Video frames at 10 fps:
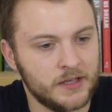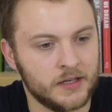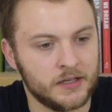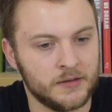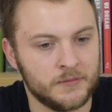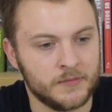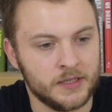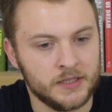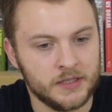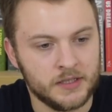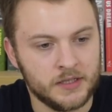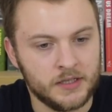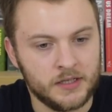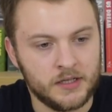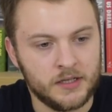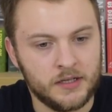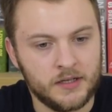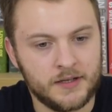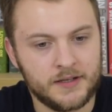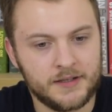Um,
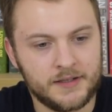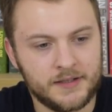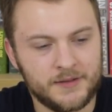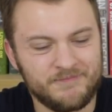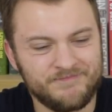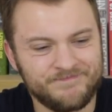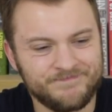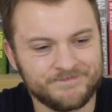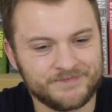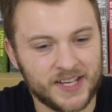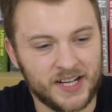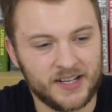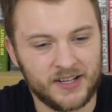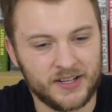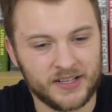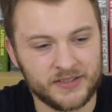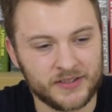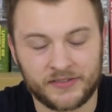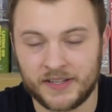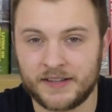um,
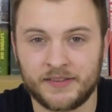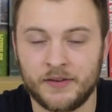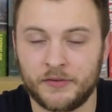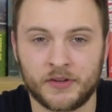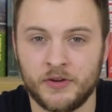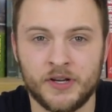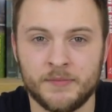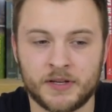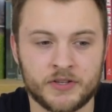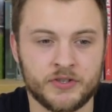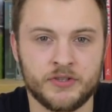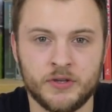honestly, it's a toss of coin, because you